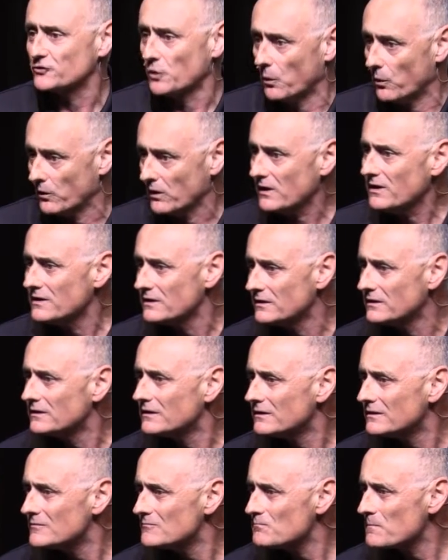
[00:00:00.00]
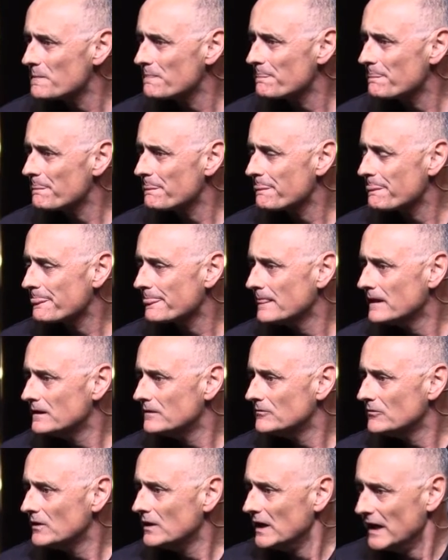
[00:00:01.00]
door
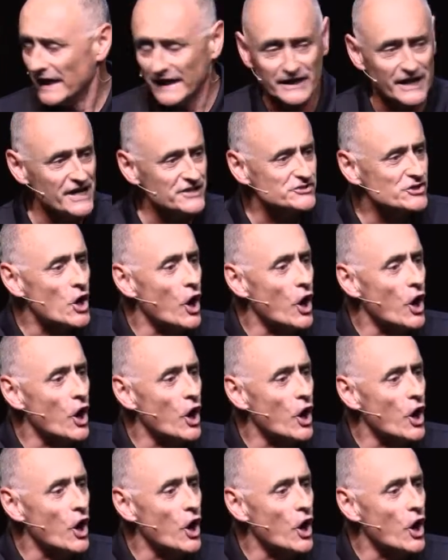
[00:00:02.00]
and has